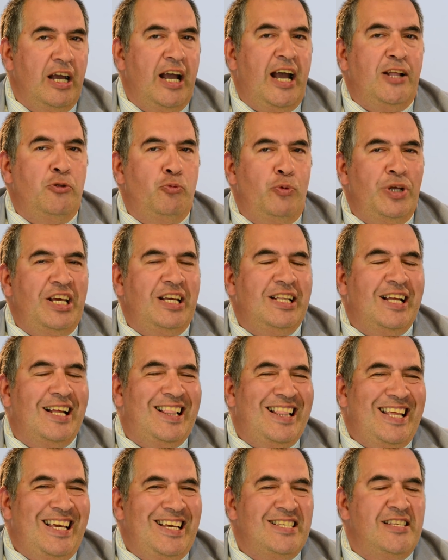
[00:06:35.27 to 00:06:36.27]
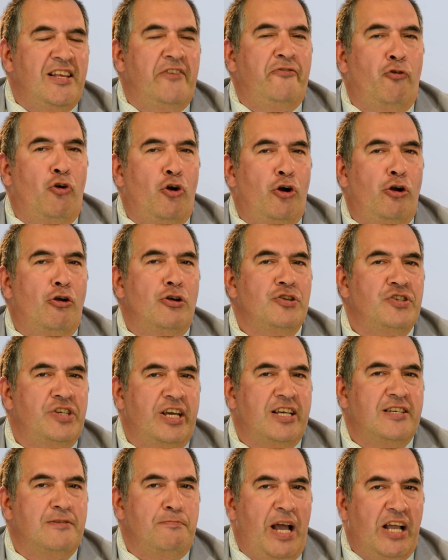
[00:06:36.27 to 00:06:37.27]
And we need at least a
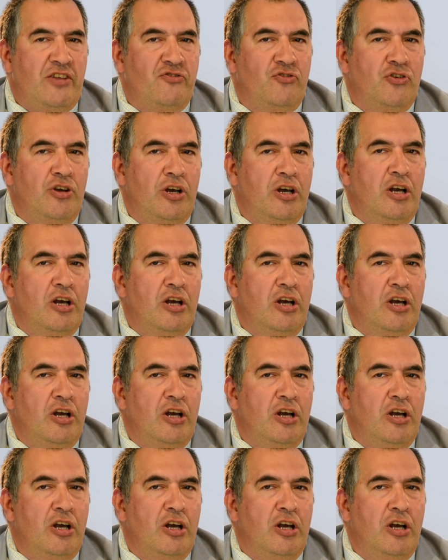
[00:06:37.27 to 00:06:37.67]
4-on-6 match.